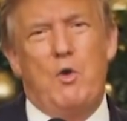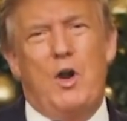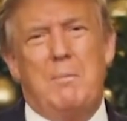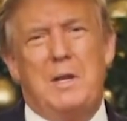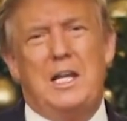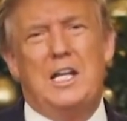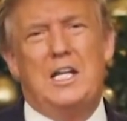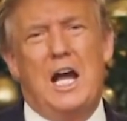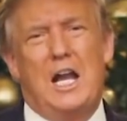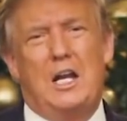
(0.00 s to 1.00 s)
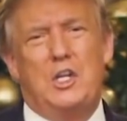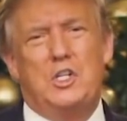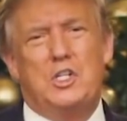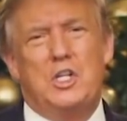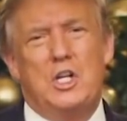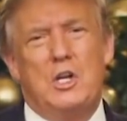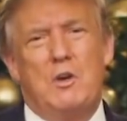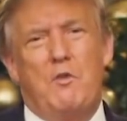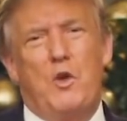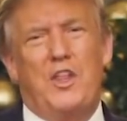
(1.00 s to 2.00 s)
$40 million
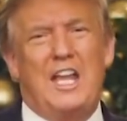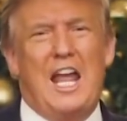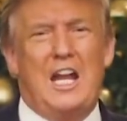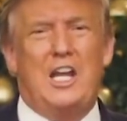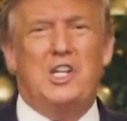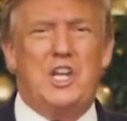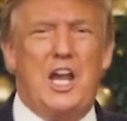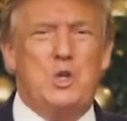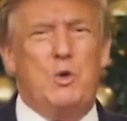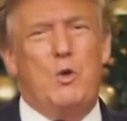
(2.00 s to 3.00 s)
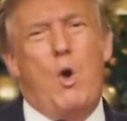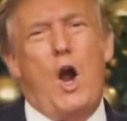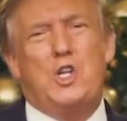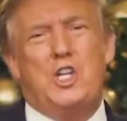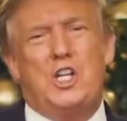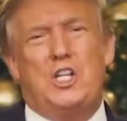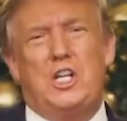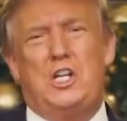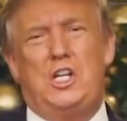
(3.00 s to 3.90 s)
for the Kennedy Center in Washington,